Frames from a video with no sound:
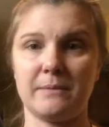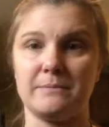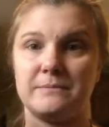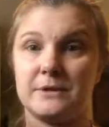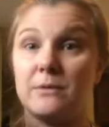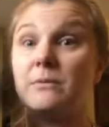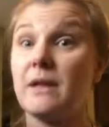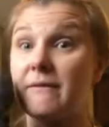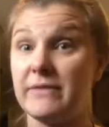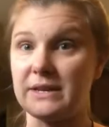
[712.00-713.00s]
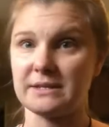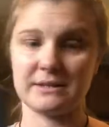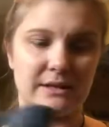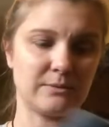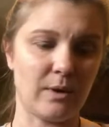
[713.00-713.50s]
So love this
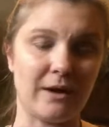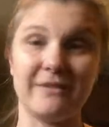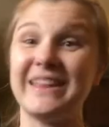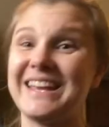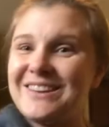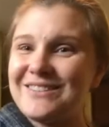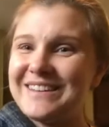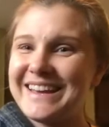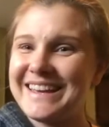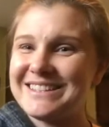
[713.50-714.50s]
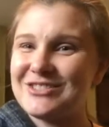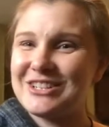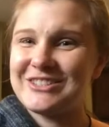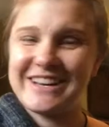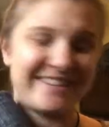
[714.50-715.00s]
as well. Thank you again, Try
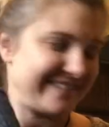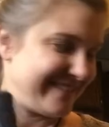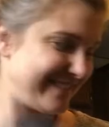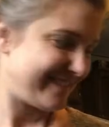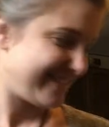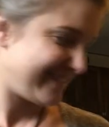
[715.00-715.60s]
Try.